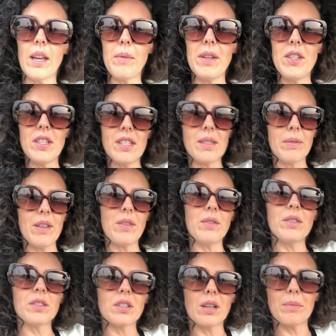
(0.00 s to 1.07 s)
we just went through
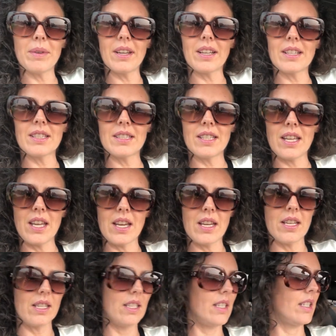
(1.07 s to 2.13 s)
Starbucks,
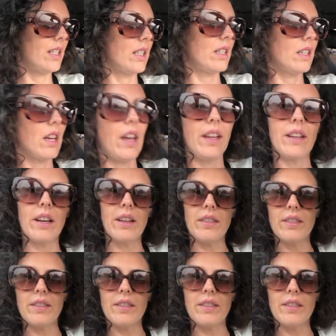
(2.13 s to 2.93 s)
and I got